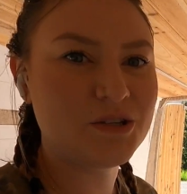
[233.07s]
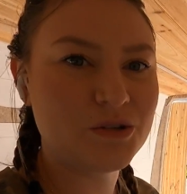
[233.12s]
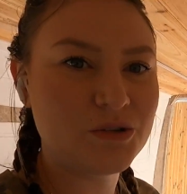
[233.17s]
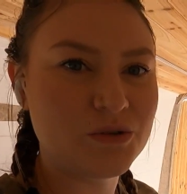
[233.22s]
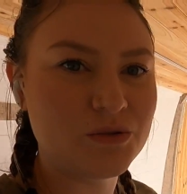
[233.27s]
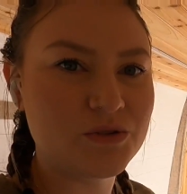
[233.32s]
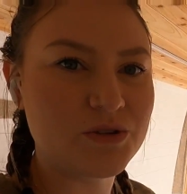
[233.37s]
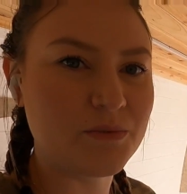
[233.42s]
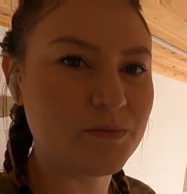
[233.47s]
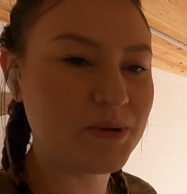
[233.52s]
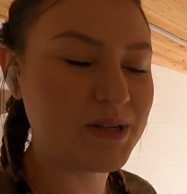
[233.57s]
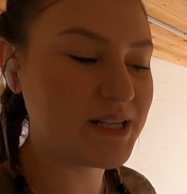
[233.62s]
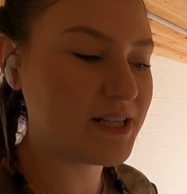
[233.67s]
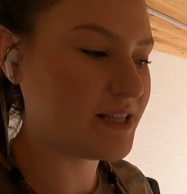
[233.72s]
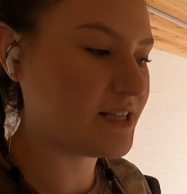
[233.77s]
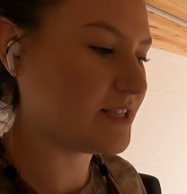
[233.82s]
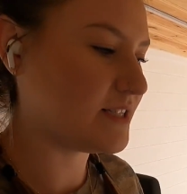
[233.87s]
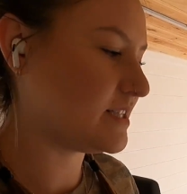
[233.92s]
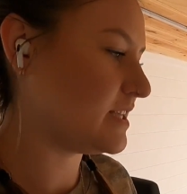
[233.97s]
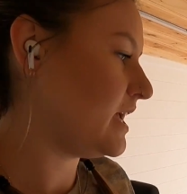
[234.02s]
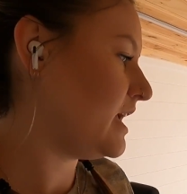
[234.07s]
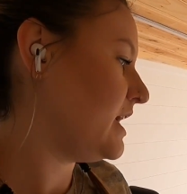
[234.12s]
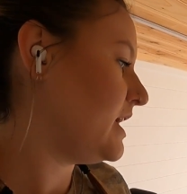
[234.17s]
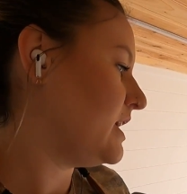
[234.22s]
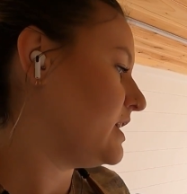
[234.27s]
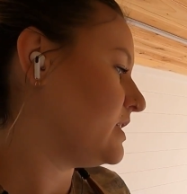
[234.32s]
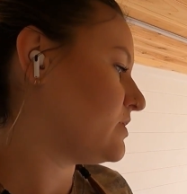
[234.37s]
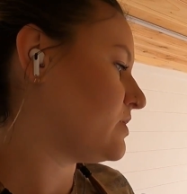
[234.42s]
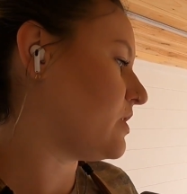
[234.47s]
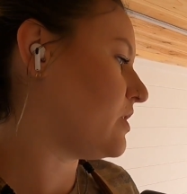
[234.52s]
to jump into this.
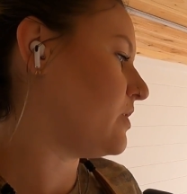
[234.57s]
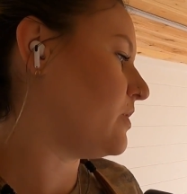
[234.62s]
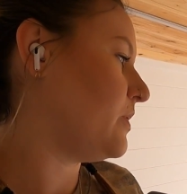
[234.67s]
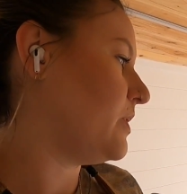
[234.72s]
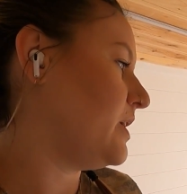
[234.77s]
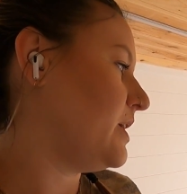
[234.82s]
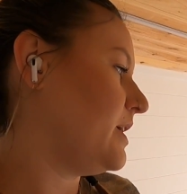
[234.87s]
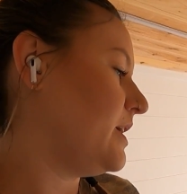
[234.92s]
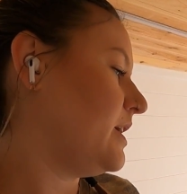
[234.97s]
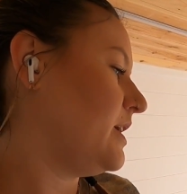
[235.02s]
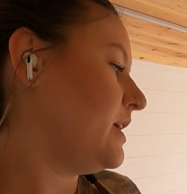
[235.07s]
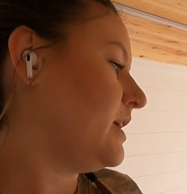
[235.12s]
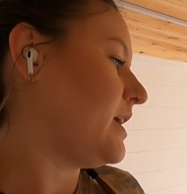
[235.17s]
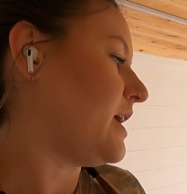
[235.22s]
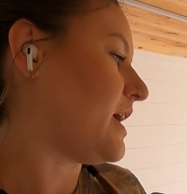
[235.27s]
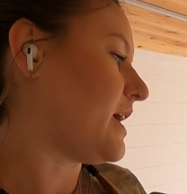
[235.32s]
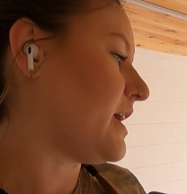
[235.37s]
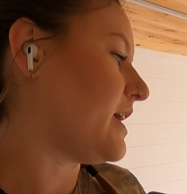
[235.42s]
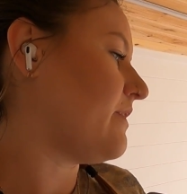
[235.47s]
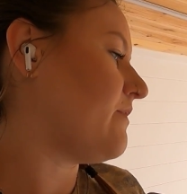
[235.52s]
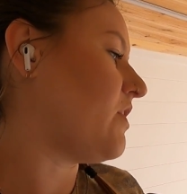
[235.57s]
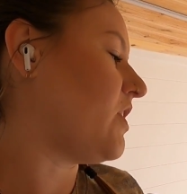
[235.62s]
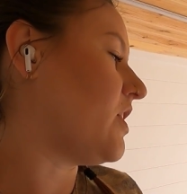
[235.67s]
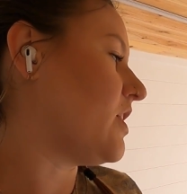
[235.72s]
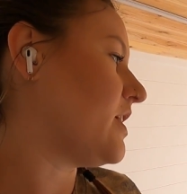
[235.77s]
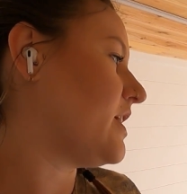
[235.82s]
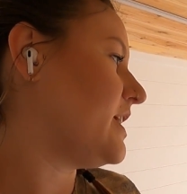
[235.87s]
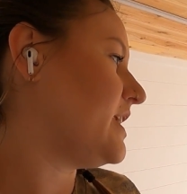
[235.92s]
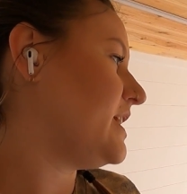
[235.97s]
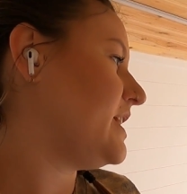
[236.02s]
So I've
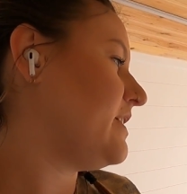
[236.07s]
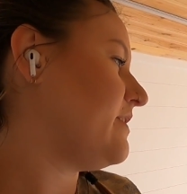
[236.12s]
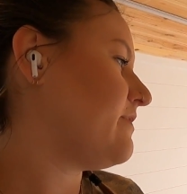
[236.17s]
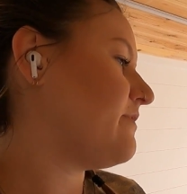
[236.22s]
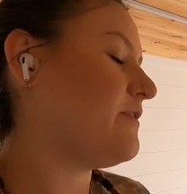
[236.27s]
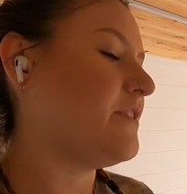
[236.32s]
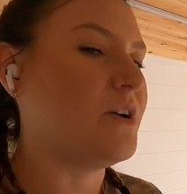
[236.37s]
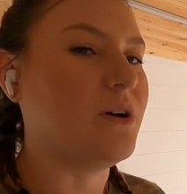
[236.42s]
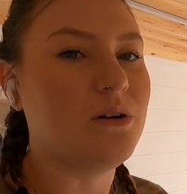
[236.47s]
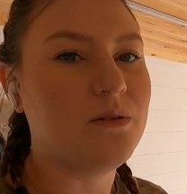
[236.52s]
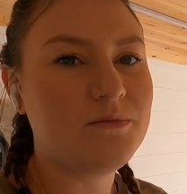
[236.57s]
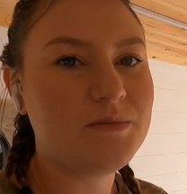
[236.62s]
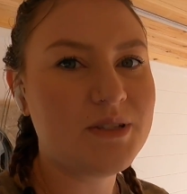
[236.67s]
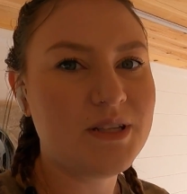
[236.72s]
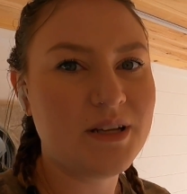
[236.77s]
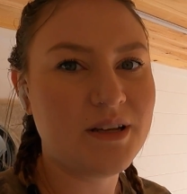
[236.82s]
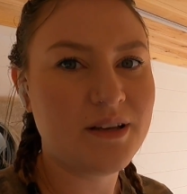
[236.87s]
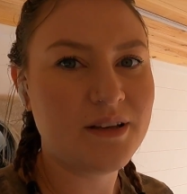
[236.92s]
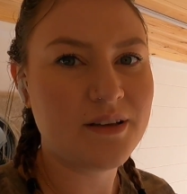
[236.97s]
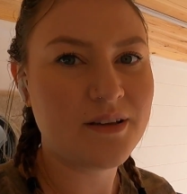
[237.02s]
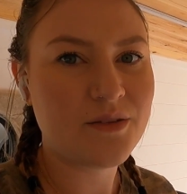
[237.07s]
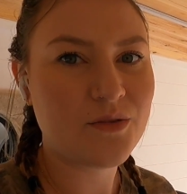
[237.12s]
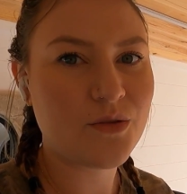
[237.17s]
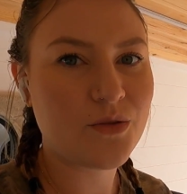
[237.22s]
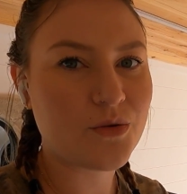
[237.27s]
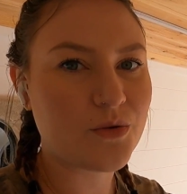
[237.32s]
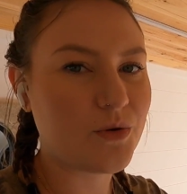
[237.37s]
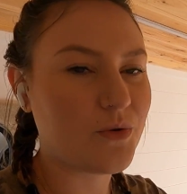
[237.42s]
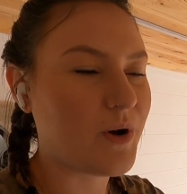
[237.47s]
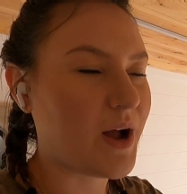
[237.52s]
already filmed
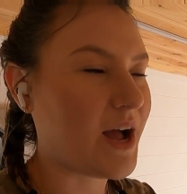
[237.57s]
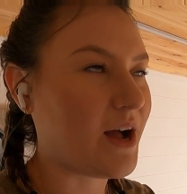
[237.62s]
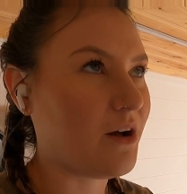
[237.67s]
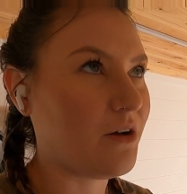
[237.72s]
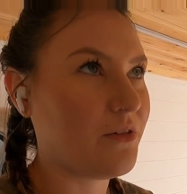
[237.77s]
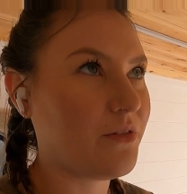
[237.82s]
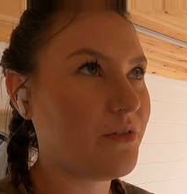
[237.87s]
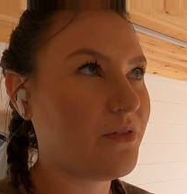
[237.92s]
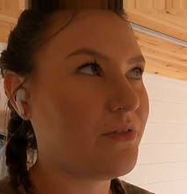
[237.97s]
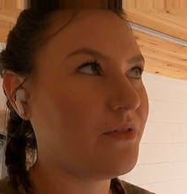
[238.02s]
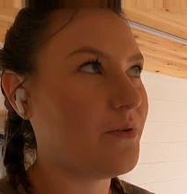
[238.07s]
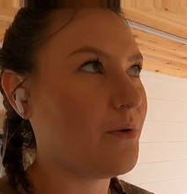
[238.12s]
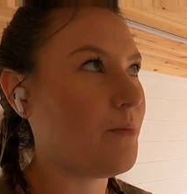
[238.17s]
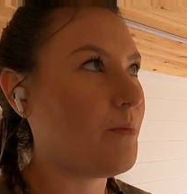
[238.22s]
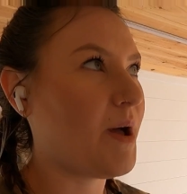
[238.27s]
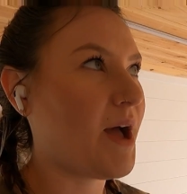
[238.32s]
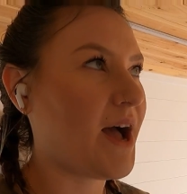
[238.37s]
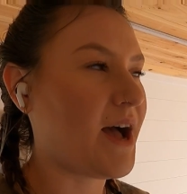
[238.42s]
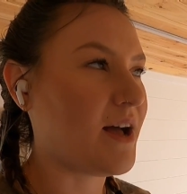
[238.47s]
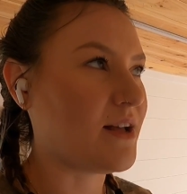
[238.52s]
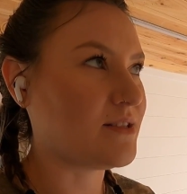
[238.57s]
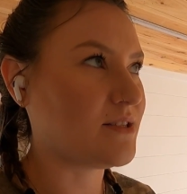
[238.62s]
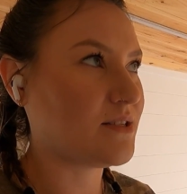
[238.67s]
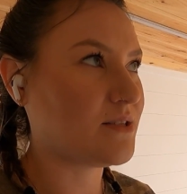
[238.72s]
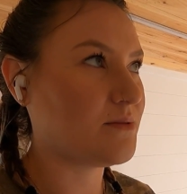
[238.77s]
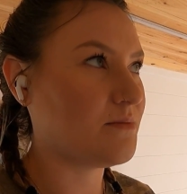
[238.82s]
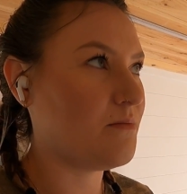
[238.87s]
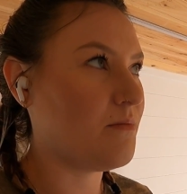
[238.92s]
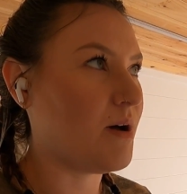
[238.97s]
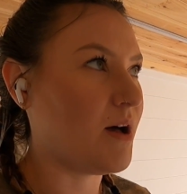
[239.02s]
throughout the
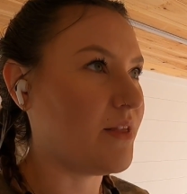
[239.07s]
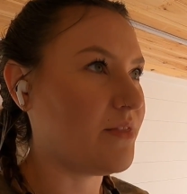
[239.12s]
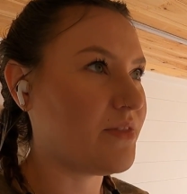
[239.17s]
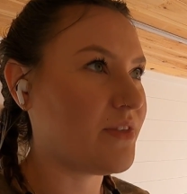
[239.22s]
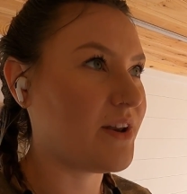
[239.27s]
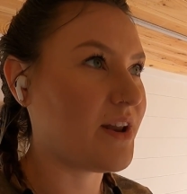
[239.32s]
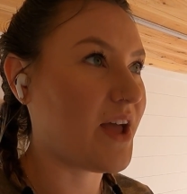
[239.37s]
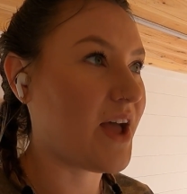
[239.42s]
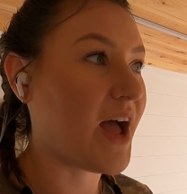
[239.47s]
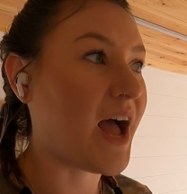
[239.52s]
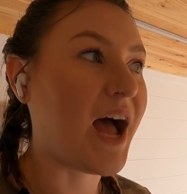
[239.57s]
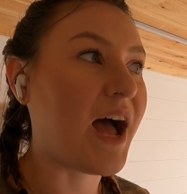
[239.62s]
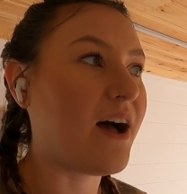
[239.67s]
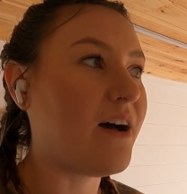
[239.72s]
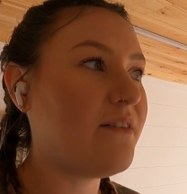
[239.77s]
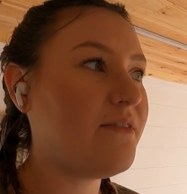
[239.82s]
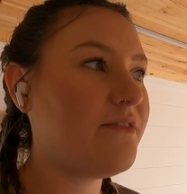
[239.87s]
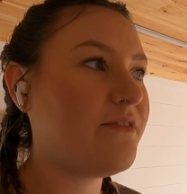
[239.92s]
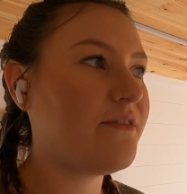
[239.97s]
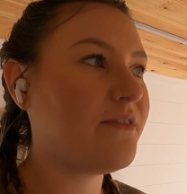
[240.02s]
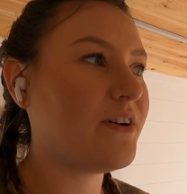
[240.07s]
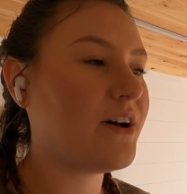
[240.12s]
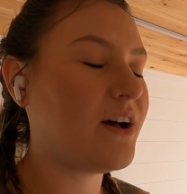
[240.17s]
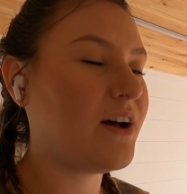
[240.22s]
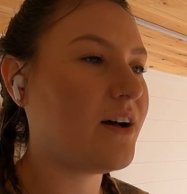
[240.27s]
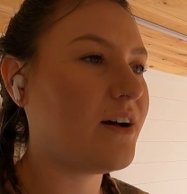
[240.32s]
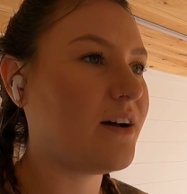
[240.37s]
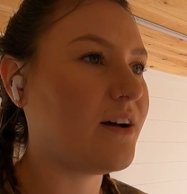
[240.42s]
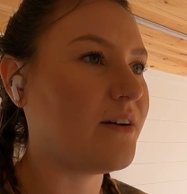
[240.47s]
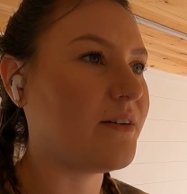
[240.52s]
past month and a half
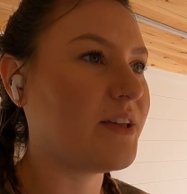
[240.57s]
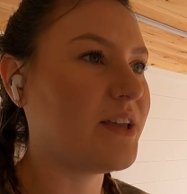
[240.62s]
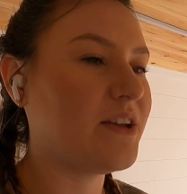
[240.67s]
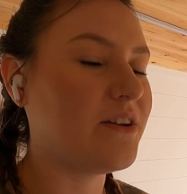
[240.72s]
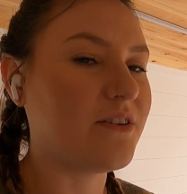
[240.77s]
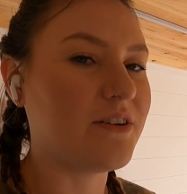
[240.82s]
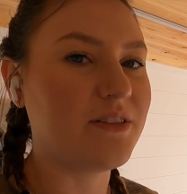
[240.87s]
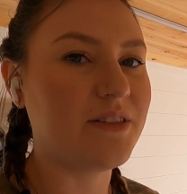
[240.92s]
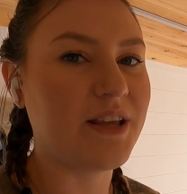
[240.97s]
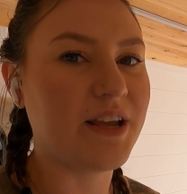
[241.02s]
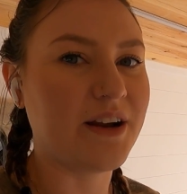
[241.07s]
here and